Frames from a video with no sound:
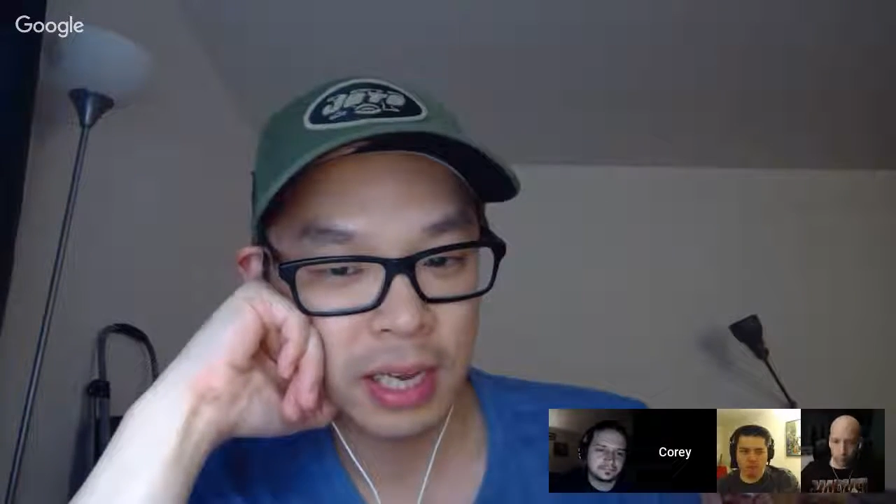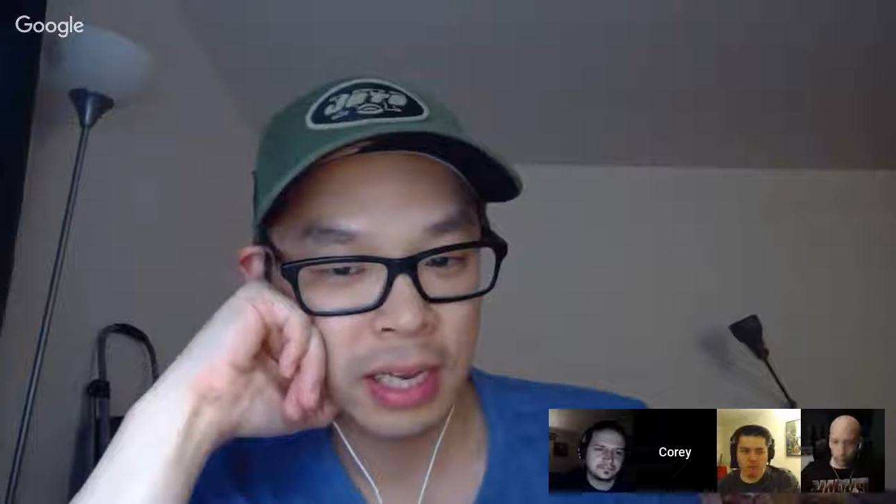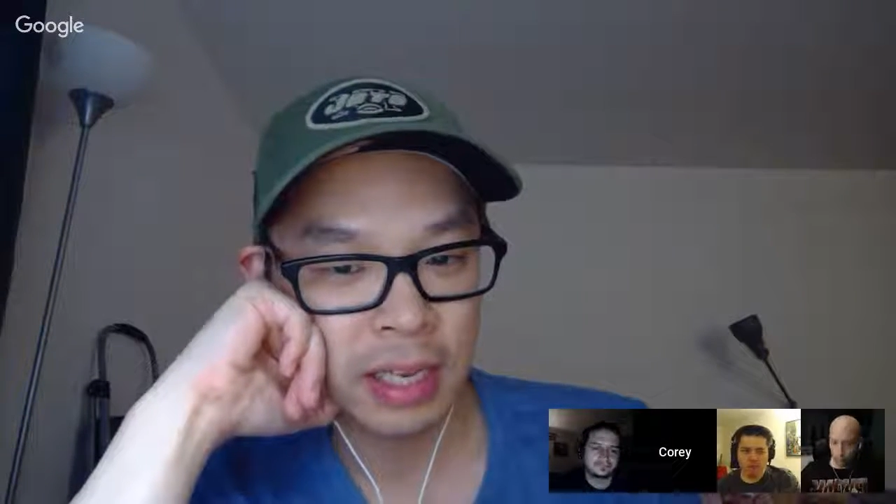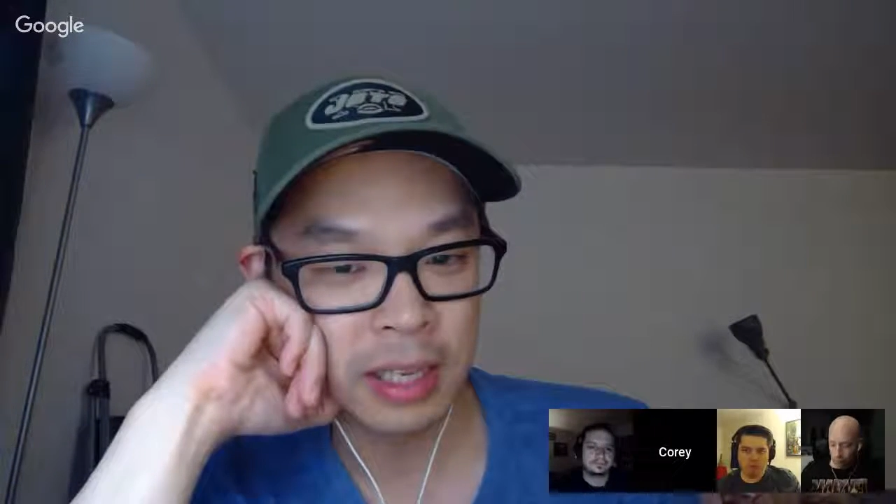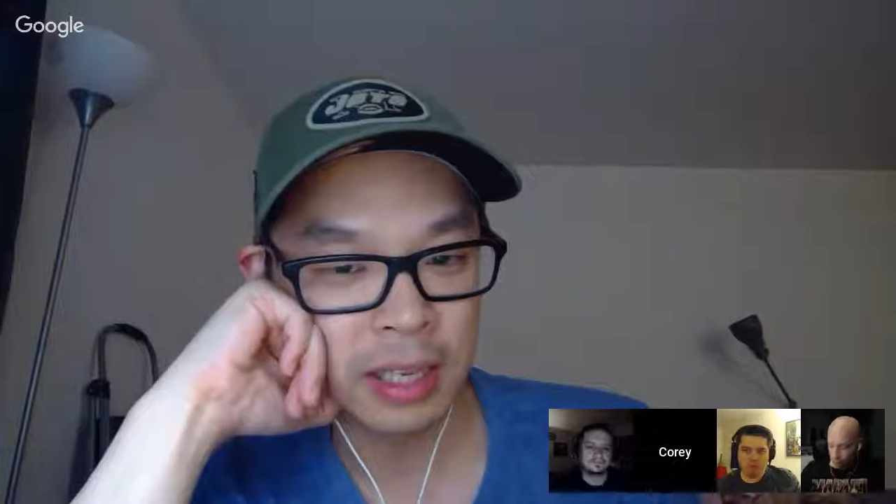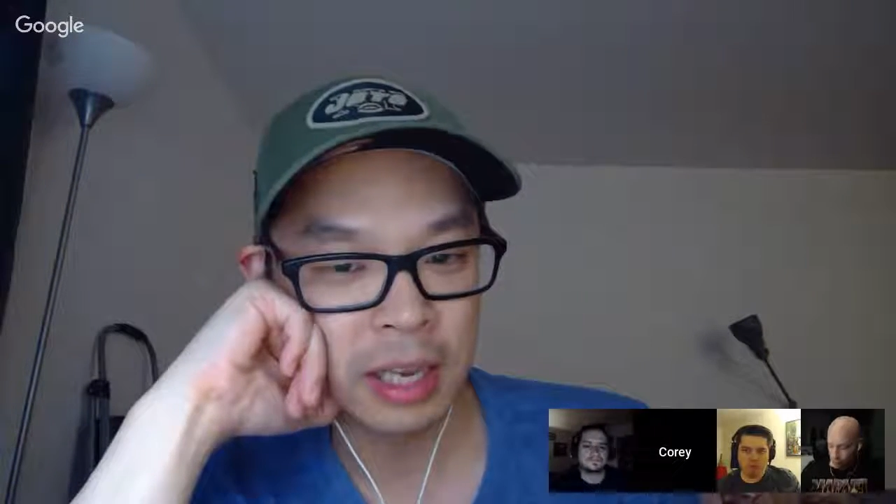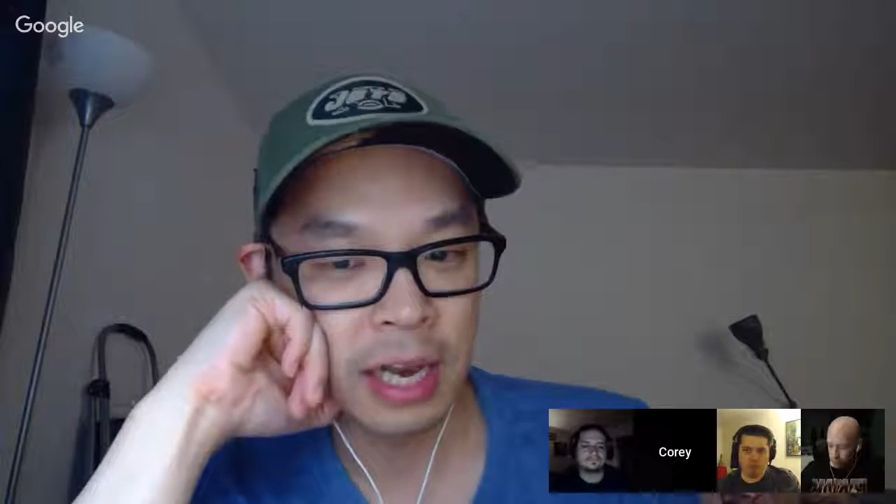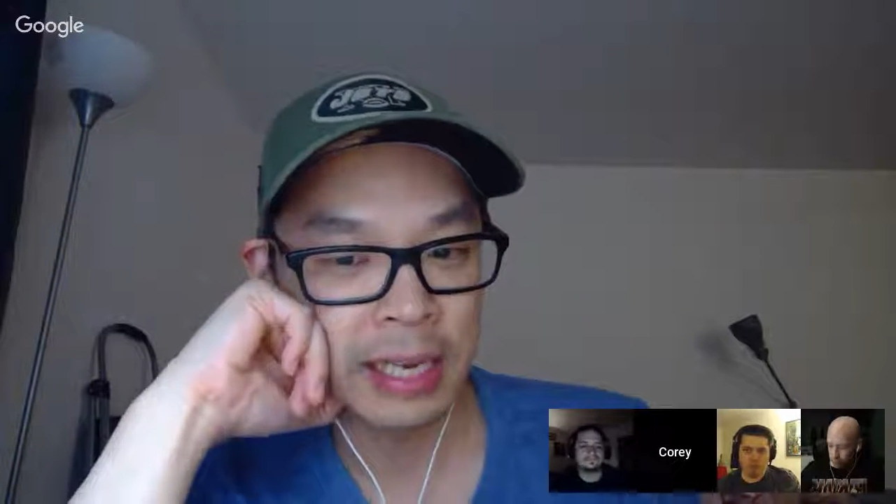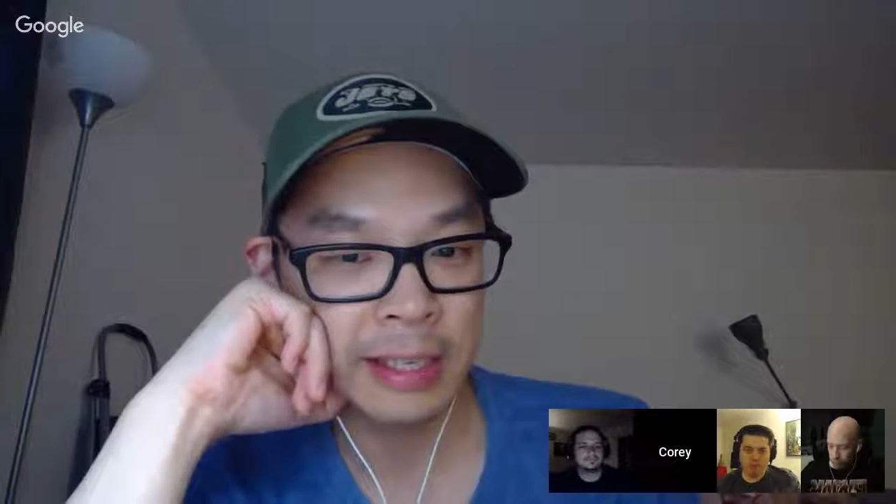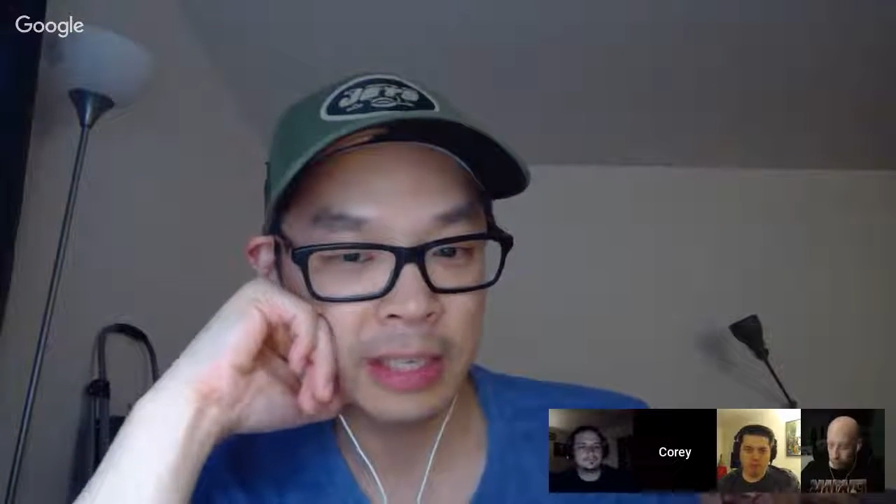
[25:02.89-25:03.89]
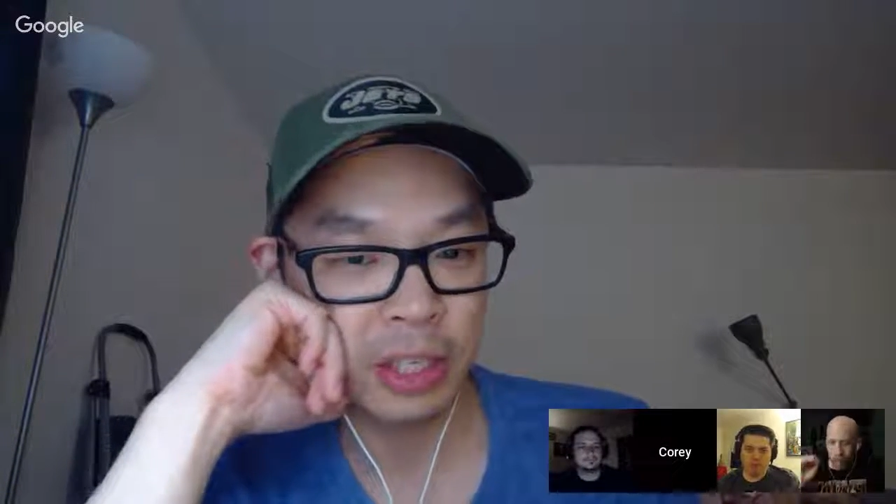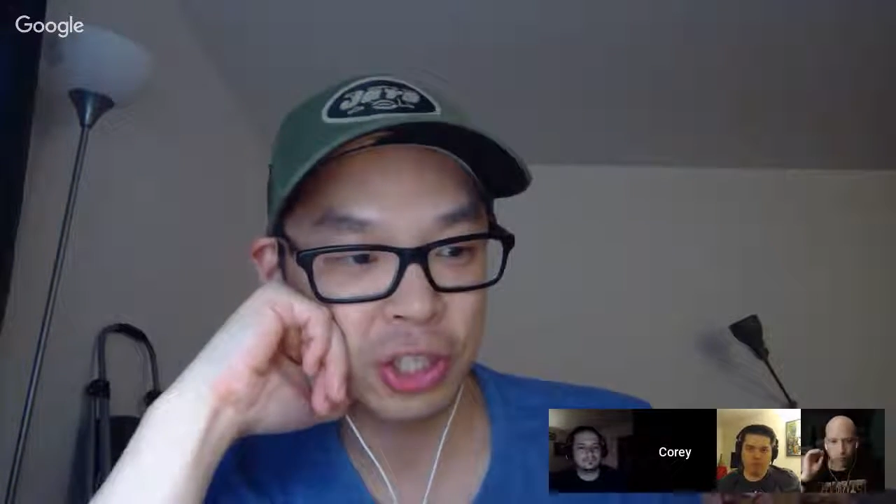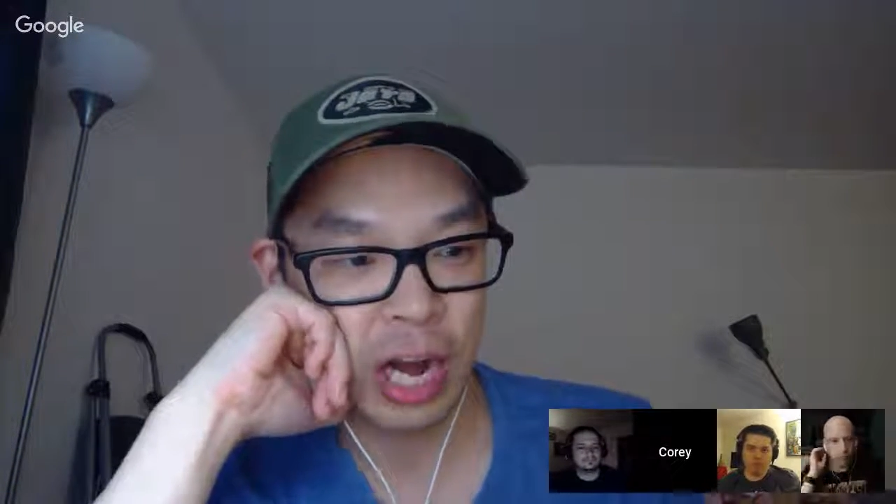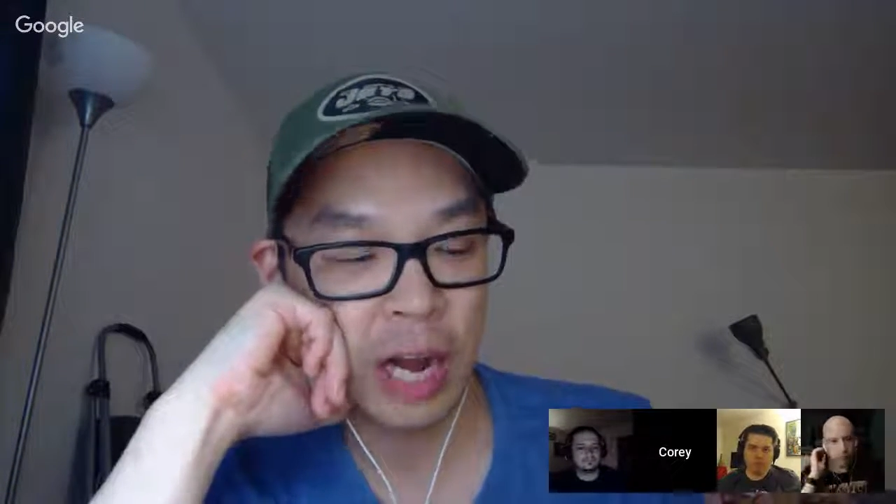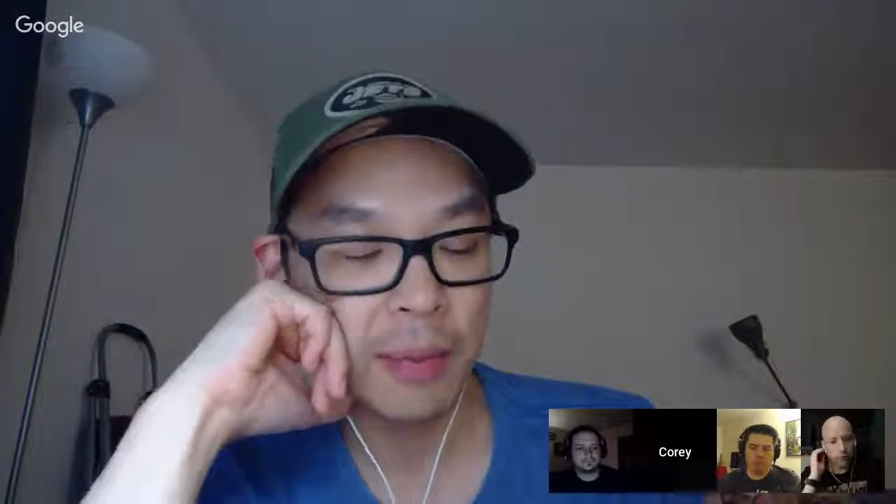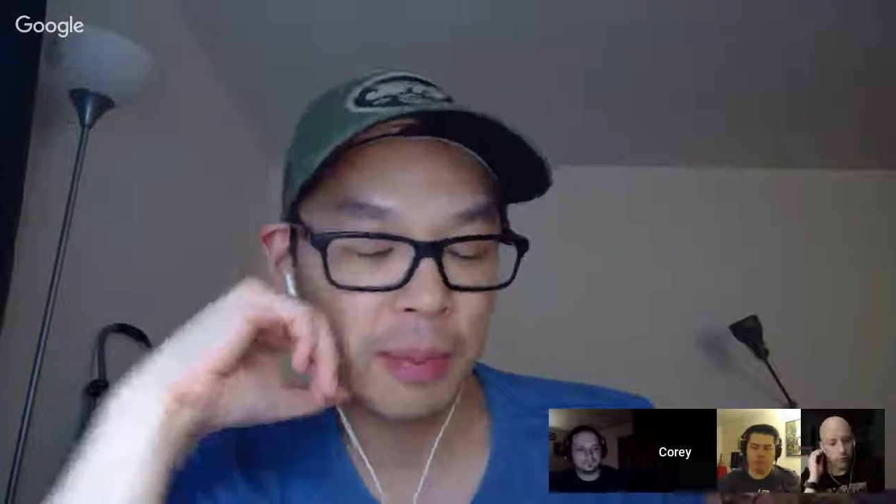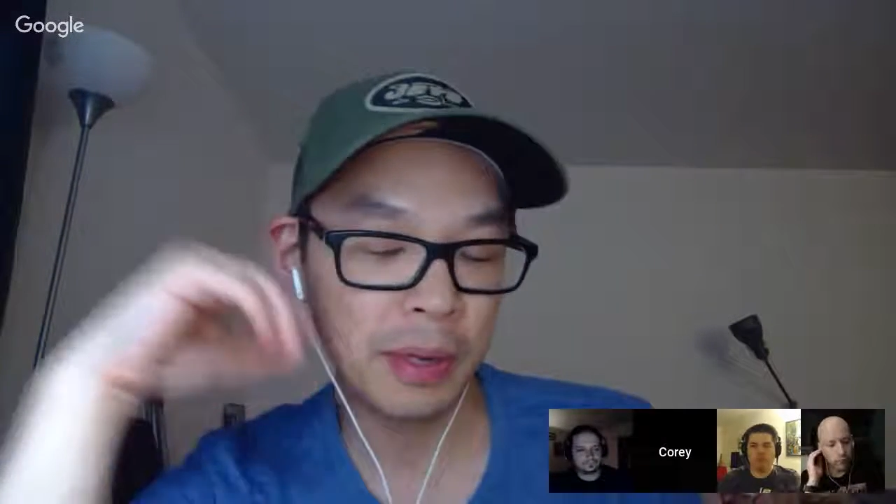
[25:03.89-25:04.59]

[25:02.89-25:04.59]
and not necessarily shop, but